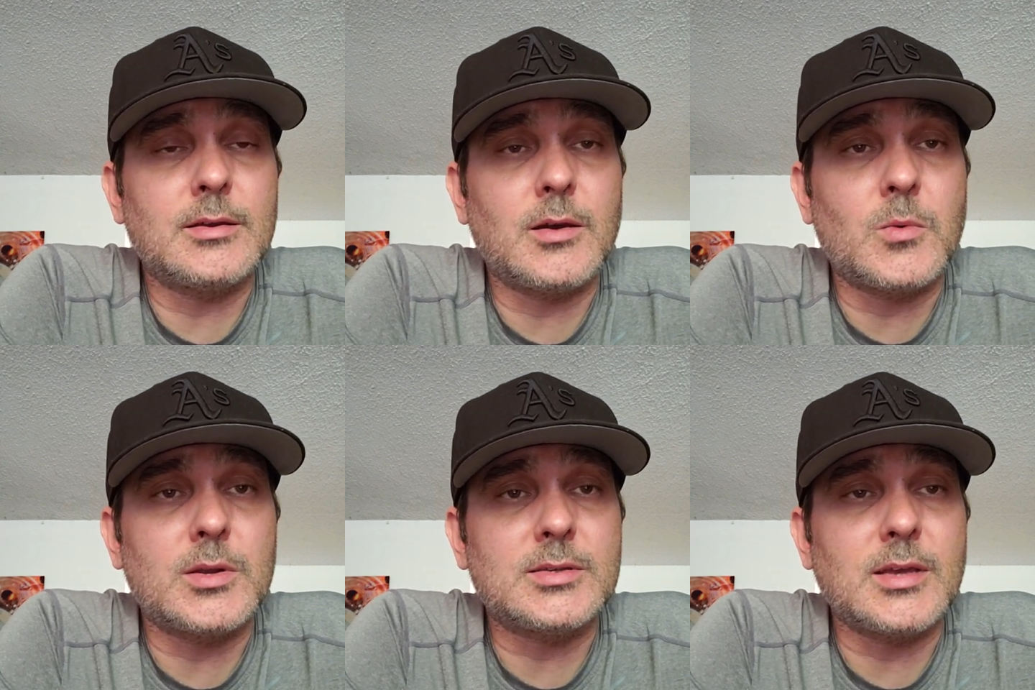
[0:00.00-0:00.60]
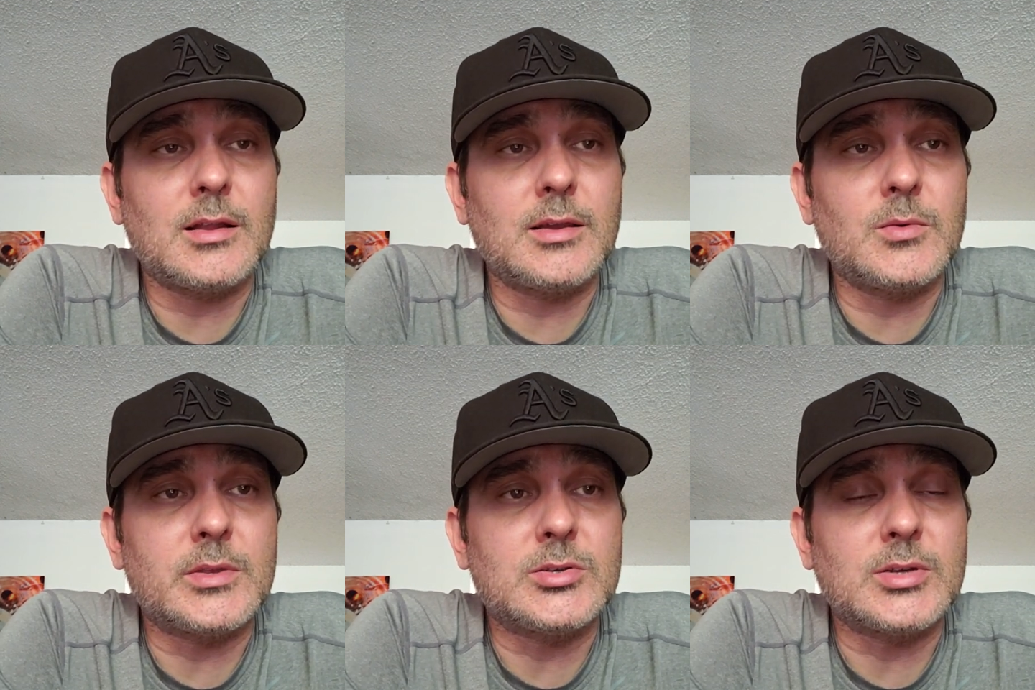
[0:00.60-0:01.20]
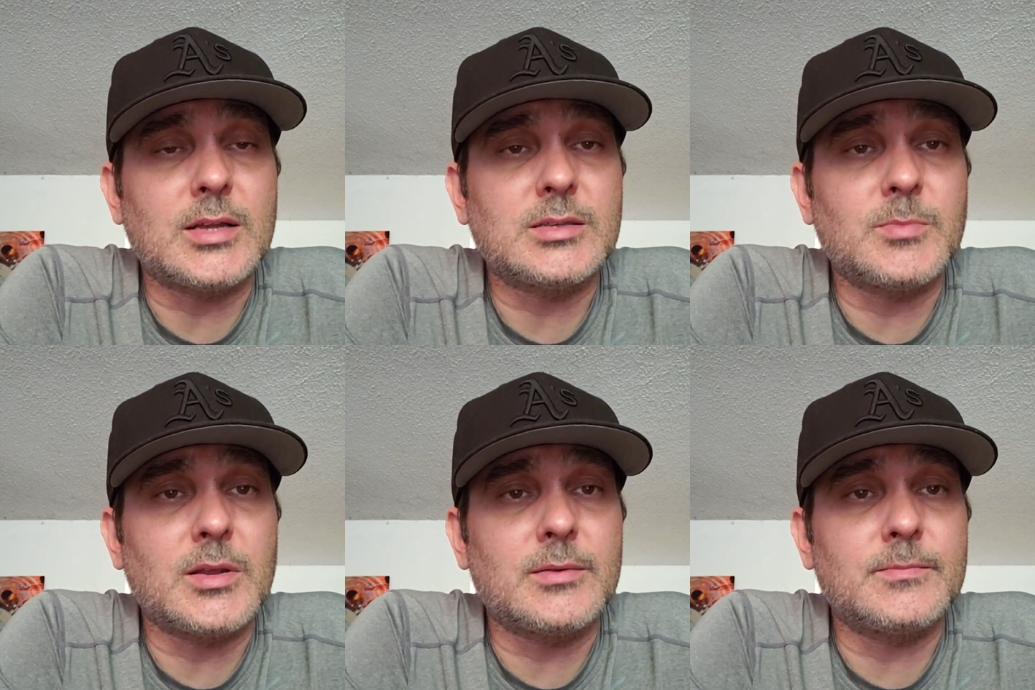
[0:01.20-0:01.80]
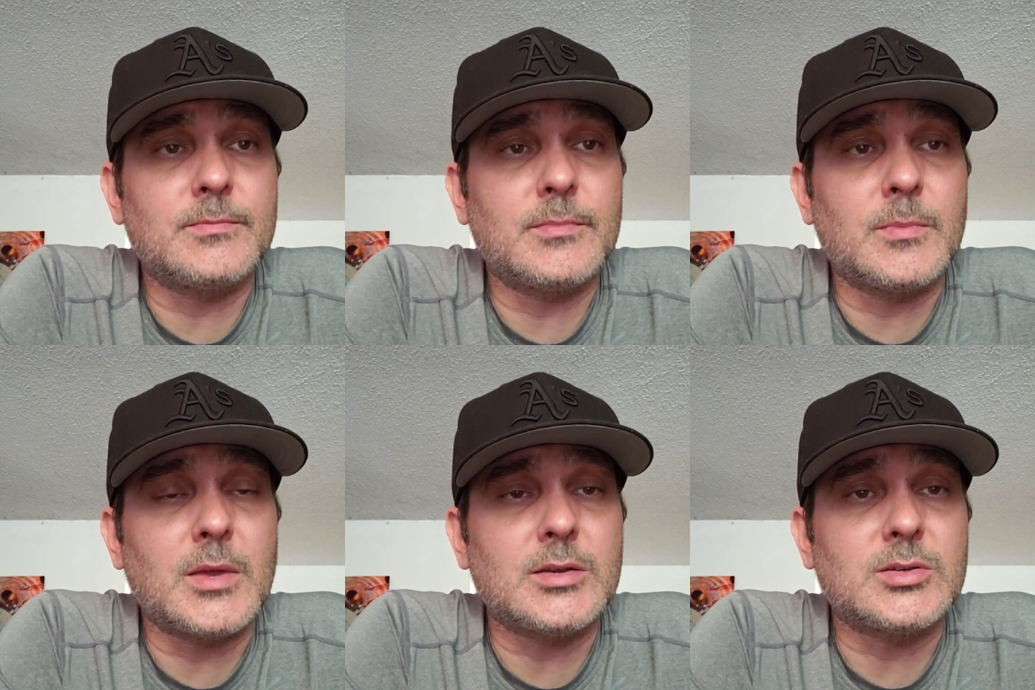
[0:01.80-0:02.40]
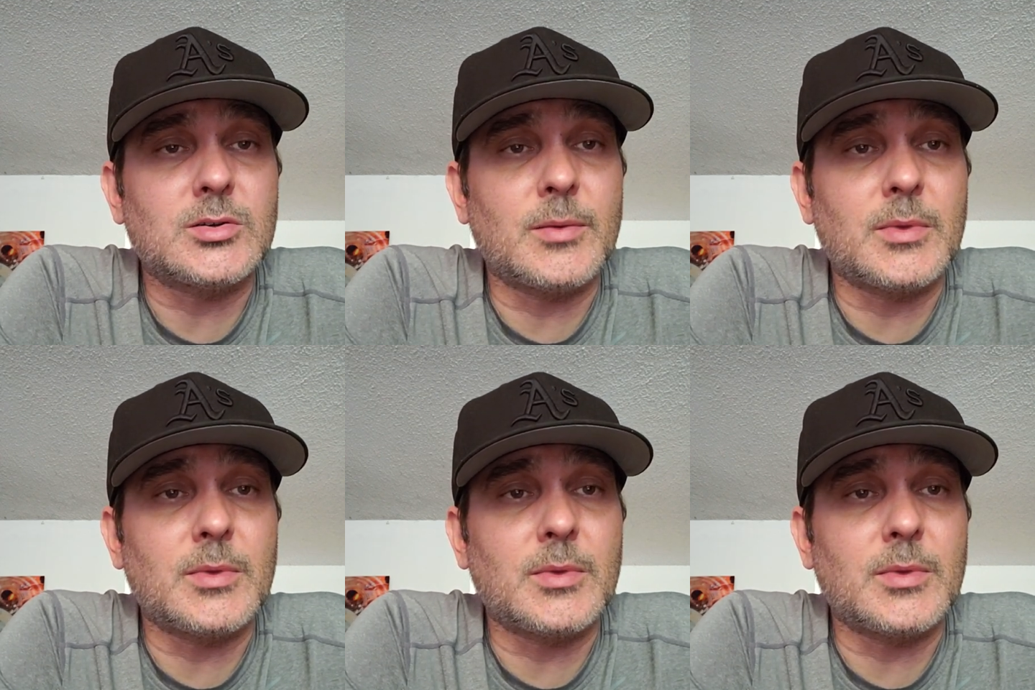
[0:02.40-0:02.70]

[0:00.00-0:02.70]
I want to say I lean with the Jets, but I'm not sure.